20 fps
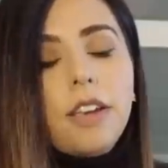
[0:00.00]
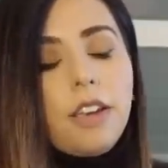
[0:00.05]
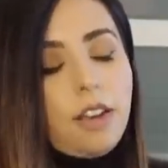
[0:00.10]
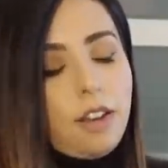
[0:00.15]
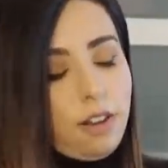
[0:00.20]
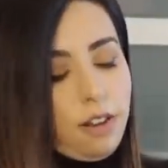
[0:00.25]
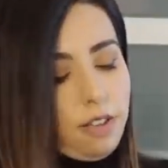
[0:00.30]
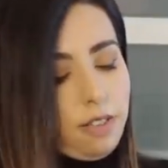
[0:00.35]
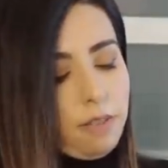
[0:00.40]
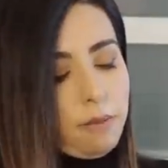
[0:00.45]

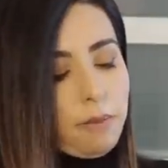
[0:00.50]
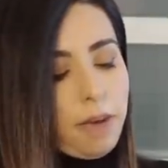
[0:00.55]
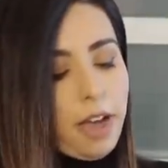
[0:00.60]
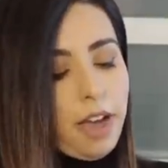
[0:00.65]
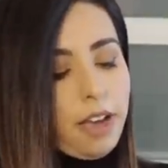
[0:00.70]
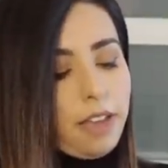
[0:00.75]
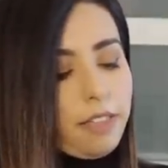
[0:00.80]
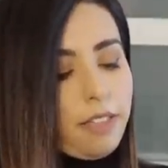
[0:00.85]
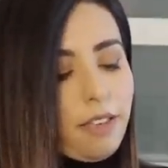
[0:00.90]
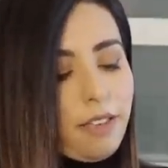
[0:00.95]
And on the
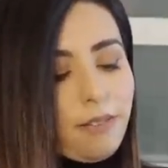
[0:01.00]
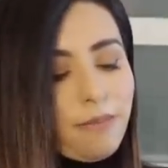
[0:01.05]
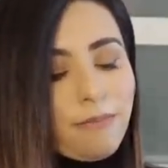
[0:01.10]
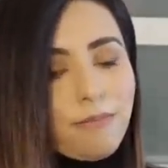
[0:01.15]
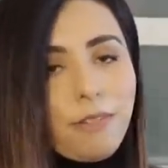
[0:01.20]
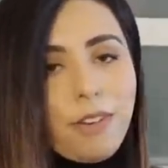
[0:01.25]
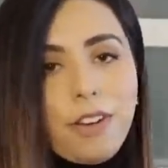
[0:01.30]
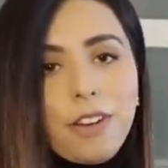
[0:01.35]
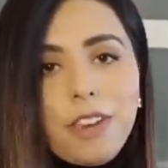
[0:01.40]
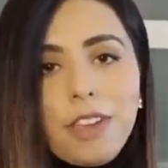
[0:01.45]
back,
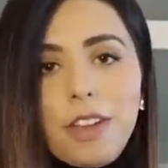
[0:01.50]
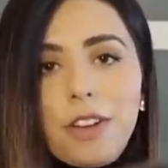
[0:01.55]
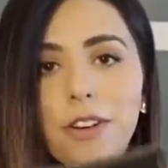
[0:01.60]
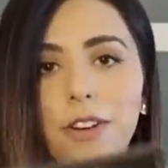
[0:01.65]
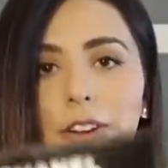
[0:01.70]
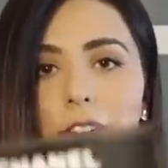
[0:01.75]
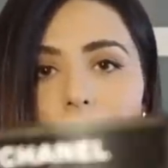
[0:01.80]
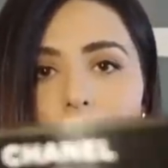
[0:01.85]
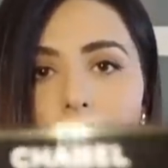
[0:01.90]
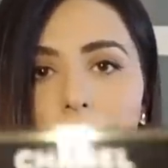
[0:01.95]
on here,
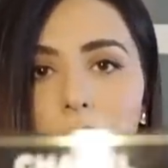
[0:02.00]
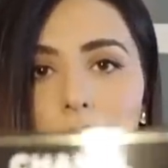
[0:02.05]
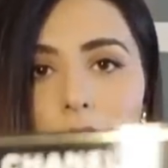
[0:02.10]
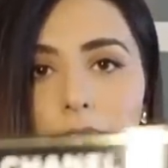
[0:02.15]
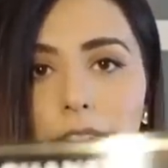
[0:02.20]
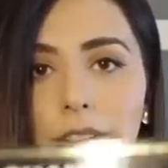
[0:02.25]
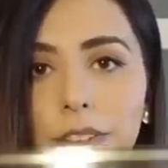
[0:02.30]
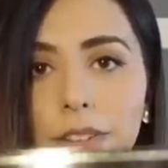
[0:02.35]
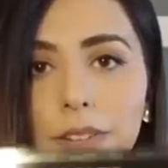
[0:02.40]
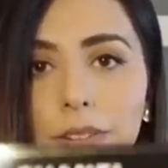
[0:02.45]
it has
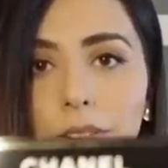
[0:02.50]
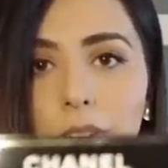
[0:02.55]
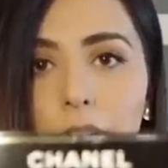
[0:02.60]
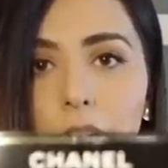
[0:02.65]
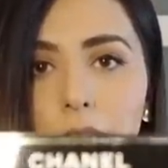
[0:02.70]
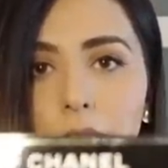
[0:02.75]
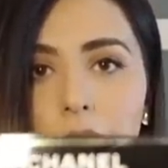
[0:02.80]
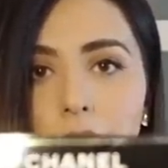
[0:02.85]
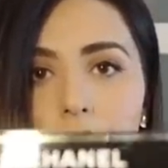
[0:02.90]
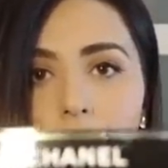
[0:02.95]
the
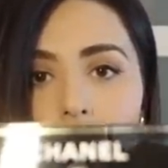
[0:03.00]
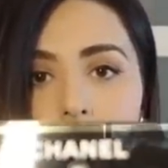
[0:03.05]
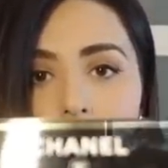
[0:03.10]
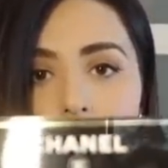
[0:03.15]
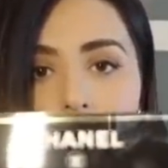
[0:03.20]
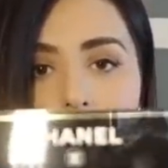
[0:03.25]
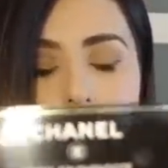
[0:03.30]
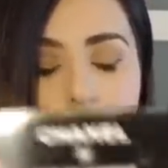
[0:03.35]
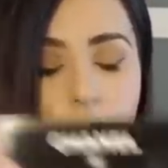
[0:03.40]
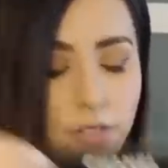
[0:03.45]

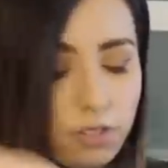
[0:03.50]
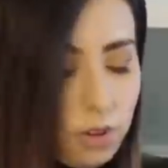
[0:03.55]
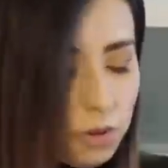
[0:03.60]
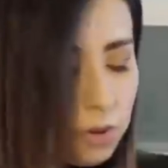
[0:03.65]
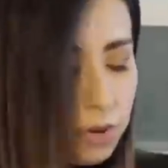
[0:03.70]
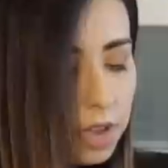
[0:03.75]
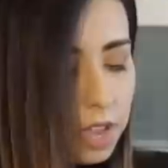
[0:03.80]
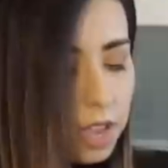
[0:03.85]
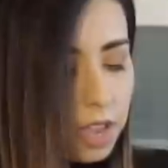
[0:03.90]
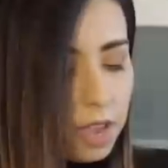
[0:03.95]
authenticity.
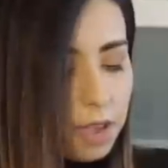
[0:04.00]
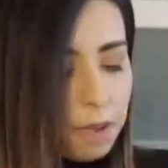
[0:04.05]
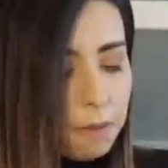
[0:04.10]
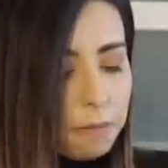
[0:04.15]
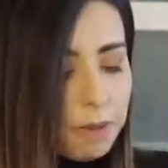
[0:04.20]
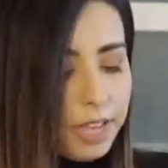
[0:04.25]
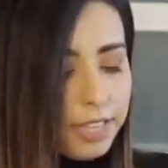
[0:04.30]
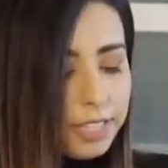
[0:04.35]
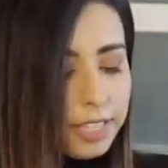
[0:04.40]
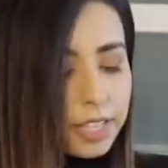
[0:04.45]
So
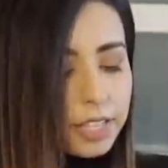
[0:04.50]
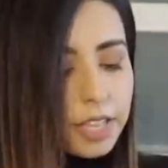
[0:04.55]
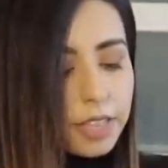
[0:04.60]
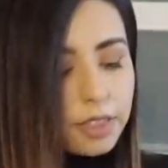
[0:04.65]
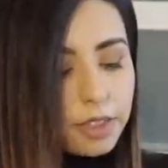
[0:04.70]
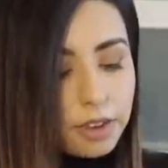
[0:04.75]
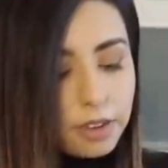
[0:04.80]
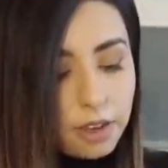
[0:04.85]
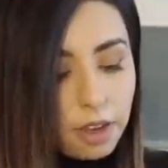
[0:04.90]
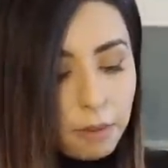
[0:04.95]
basically,
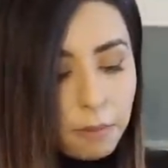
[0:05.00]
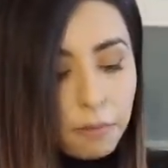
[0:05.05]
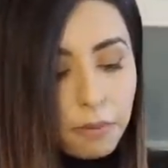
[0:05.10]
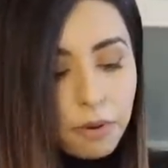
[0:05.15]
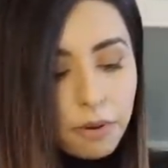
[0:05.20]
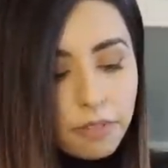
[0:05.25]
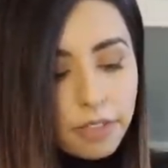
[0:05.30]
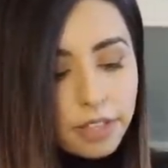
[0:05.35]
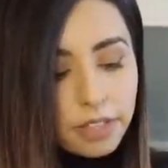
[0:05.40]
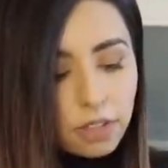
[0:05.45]
the
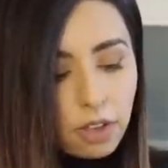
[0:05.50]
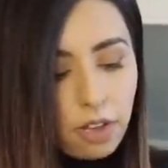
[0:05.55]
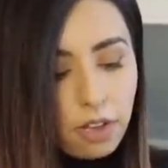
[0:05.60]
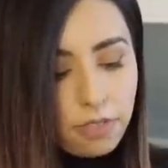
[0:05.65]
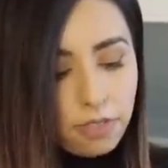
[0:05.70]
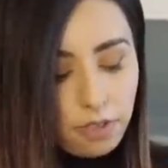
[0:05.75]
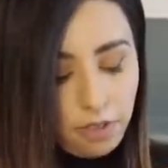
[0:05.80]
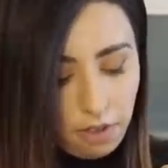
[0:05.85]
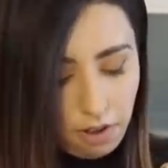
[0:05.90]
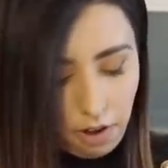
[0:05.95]
number that's
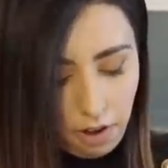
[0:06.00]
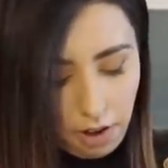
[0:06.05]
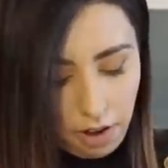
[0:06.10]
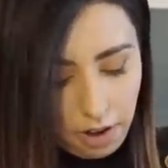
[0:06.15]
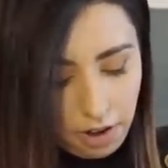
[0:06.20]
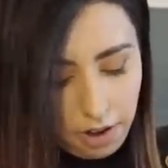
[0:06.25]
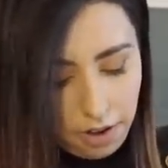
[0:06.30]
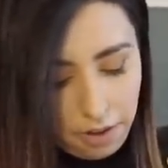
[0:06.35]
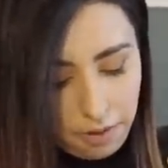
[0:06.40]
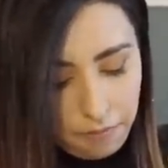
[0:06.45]
on the
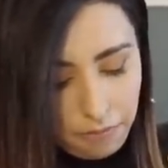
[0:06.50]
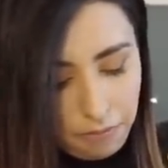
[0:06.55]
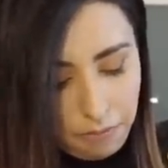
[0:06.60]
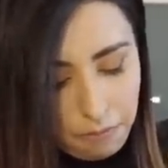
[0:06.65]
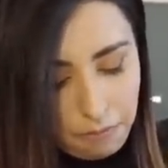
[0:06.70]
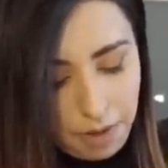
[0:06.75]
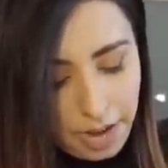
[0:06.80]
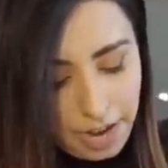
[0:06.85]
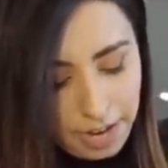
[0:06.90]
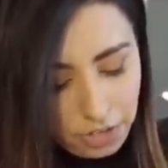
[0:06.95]
card
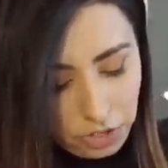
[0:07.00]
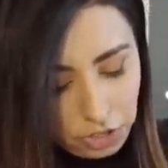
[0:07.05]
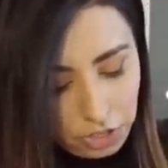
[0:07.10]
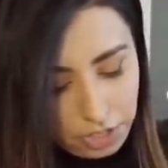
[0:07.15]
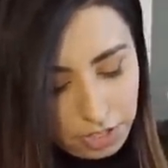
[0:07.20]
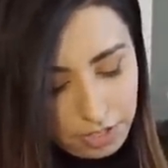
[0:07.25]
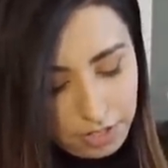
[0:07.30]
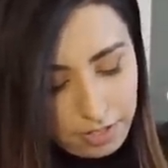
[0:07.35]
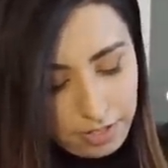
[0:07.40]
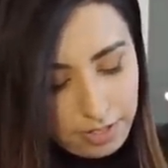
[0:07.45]

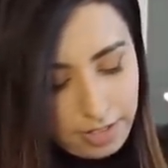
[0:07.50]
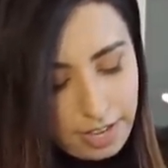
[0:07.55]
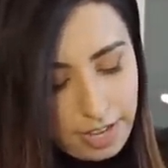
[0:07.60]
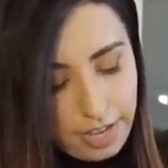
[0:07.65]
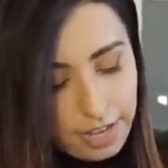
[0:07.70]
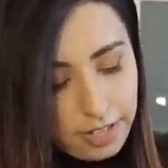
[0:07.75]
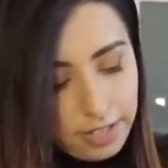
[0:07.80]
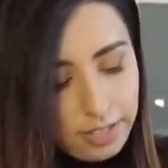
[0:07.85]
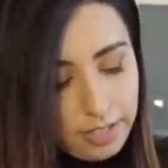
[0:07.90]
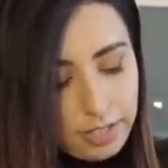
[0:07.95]
matches
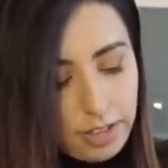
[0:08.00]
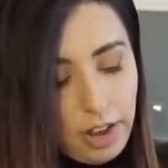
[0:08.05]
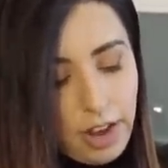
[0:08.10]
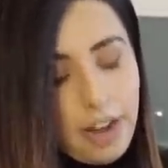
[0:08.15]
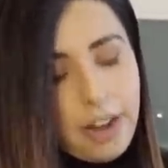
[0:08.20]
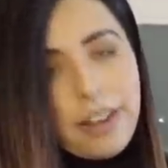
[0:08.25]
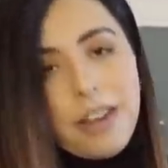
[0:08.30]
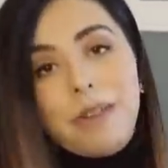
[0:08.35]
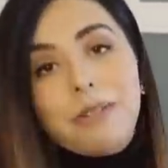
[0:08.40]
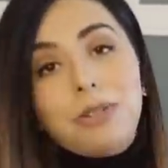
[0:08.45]
the
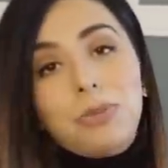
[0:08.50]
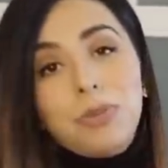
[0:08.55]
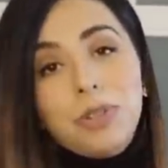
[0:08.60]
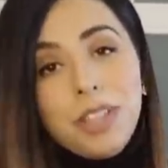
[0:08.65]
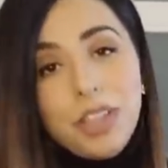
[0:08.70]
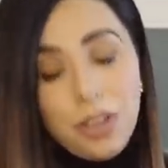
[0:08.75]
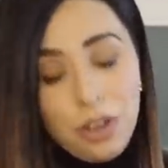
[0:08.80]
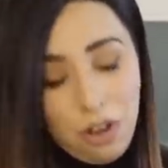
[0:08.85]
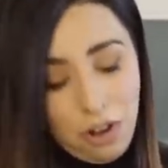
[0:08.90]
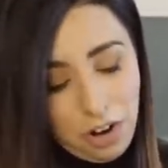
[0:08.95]
inside. Now, it's
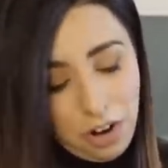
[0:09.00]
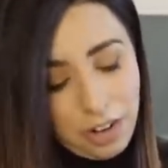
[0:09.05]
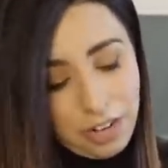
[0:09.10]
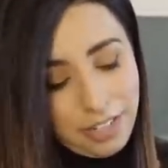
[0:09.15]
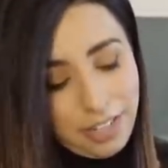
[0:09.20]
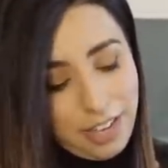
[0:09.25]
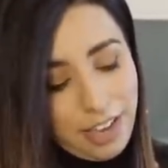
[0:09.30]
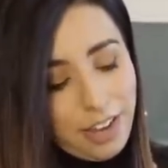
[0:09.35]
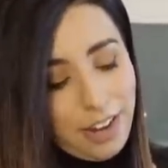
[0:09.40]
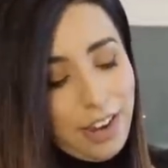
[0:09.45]
really
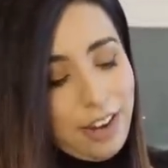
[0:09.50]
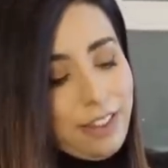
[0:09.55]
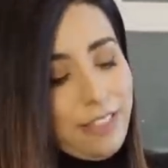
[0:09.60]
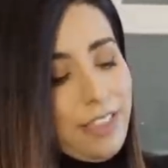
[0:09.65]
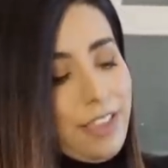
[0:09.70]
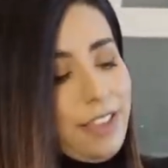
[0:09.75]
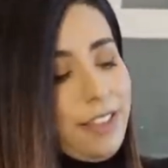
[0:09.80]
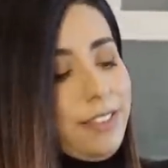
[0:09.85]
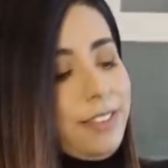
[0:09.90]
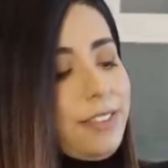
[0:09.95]
hard to get out of
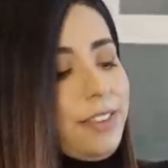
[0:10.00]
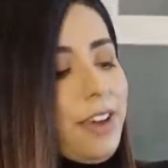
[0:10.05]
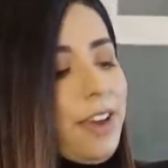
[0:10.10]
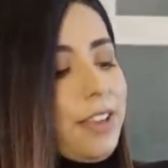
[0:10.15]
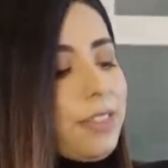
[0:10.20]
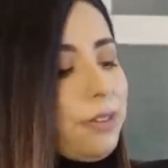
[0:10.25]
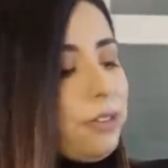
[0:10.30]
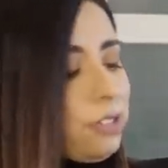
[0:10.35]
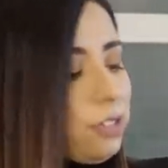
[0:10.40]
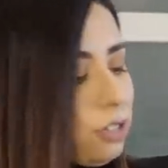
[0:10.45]
the
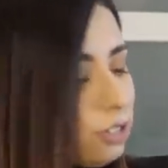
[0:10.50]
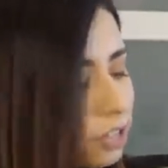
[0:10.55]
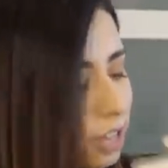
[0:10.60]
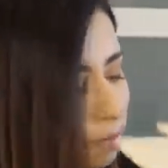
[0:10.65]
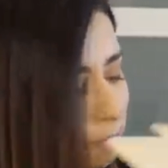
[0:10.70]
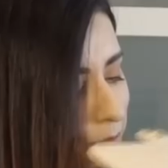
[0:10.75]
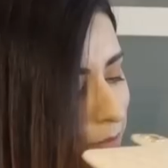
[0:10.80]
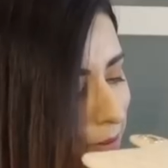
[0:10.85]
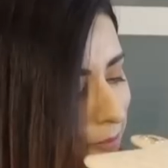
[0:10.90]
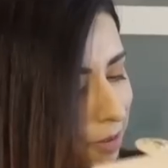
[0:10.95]
inside. There's usually,
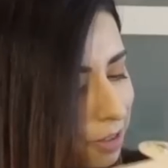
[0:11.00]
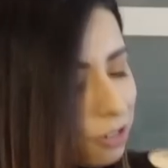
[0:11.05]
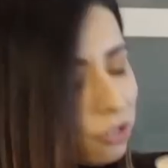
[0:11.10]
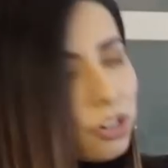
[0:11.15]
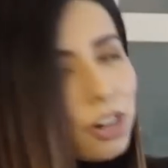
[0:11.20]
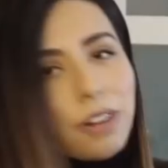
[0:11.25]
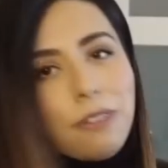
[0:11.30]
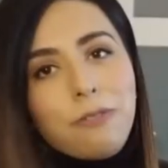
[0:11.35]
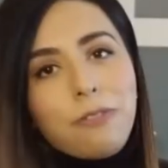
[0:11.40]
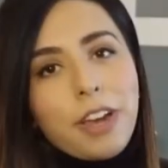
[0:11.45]
maybe I'll
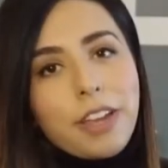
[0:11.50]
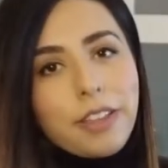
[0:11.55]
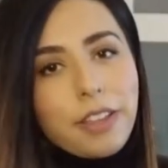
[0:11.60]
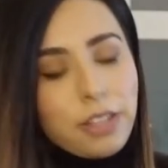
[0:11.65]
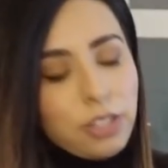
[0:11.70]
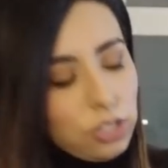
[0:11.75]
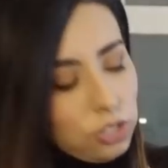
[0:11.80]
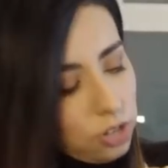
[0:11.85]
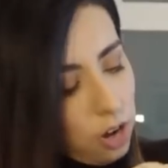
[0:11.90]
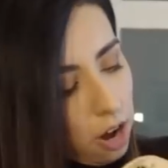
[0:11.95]
try to find
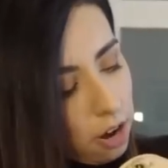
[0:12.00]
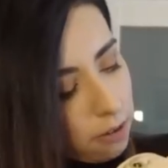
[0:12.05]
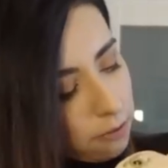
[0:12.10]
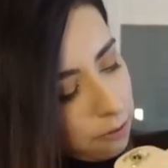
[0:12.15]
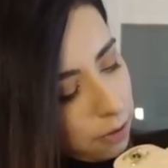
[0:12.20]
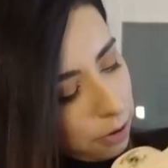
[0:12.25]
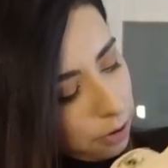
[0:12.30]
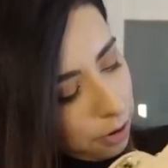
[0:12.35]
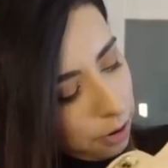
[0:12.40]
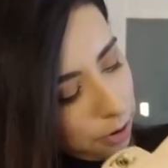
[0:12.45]
like a stock
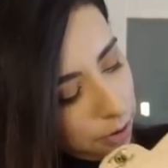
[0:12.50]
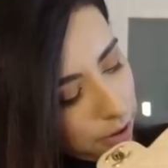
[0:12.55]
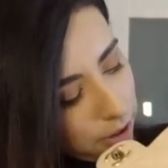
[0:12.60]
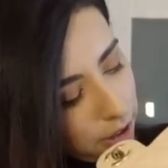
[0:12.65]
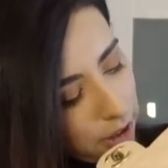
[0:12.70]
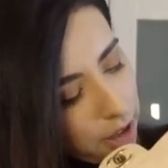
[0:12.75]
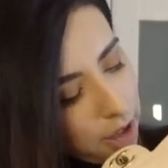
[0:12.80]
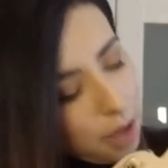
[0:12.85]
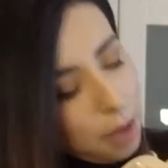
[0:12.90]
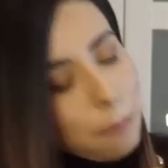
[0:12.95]
photo,
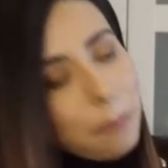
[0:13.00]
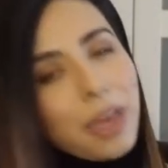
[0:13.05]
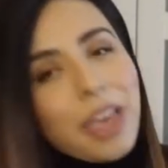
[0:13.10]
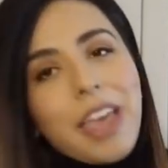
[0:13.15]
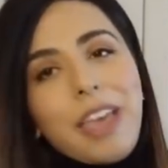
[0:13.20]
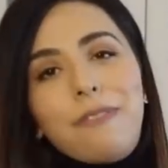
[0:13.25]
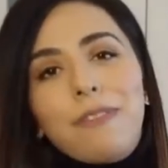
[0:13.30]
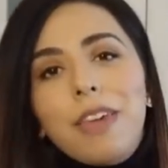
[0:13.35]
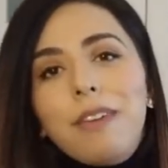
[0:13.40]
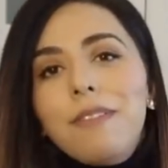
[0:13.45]

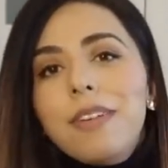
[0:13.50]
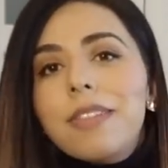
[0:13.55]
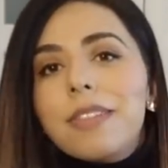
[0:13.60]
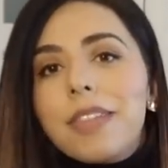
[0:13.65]
but if you have a